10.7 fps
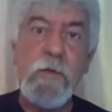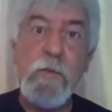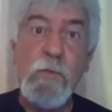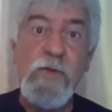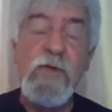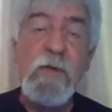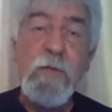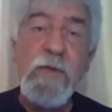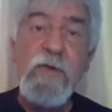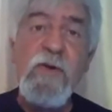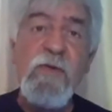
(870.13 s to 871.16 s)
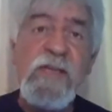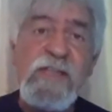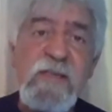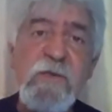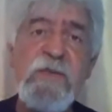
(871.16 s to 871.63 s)
We got to
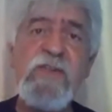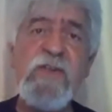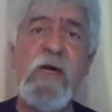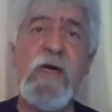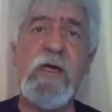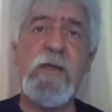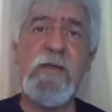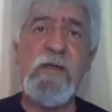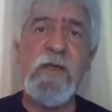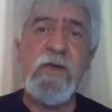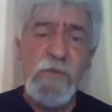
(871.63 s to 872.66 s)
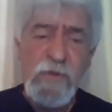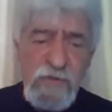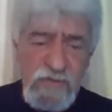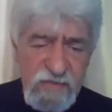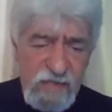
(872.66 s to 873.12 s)
wrestle with God. We
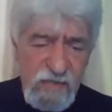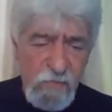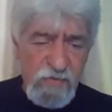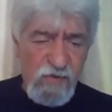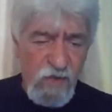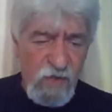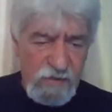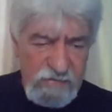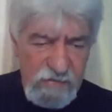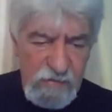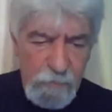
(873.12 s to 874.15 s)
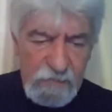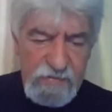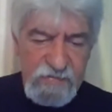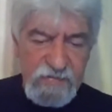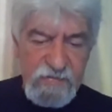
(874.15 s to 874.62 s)
got to stay with God until he
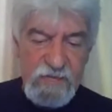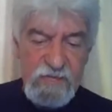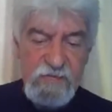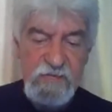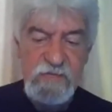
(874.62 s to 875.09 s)
blesses us.